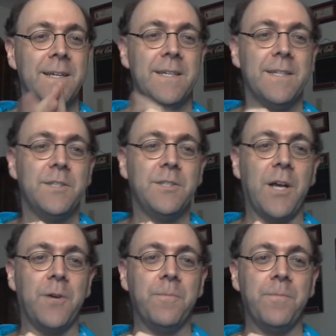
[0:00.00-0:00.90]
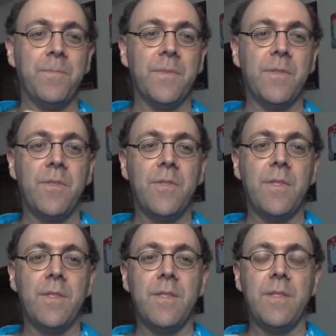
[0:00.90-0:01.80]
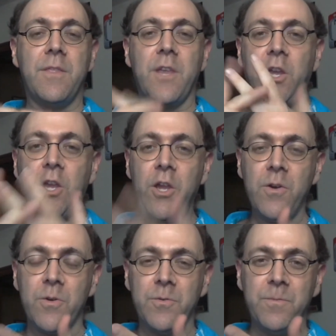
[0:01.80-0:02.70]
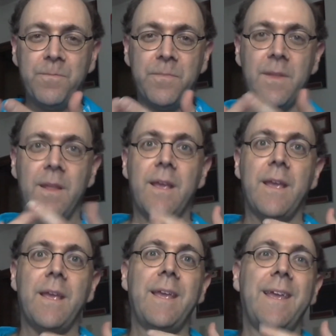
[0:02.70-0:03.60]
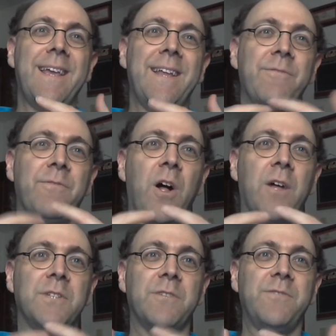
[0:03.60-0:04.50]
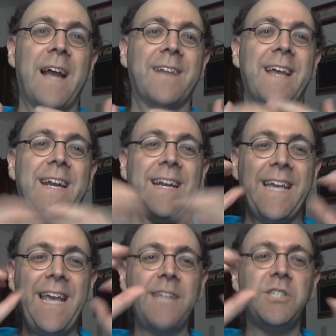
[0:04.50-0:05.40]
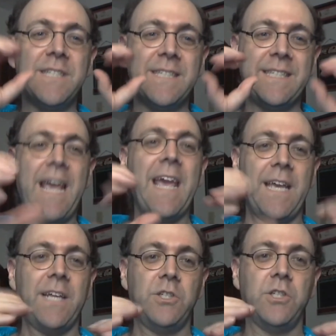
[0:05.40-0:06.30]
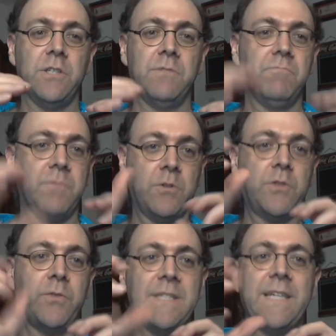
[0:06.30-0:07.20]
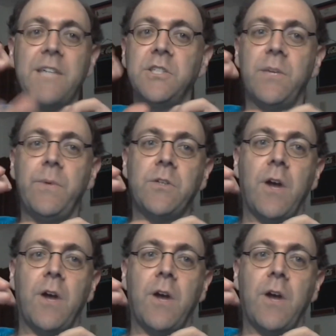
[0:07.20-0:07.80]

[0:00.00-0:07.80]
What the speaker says: So the queue involves the fact that at each stage, those 3 stages that we talked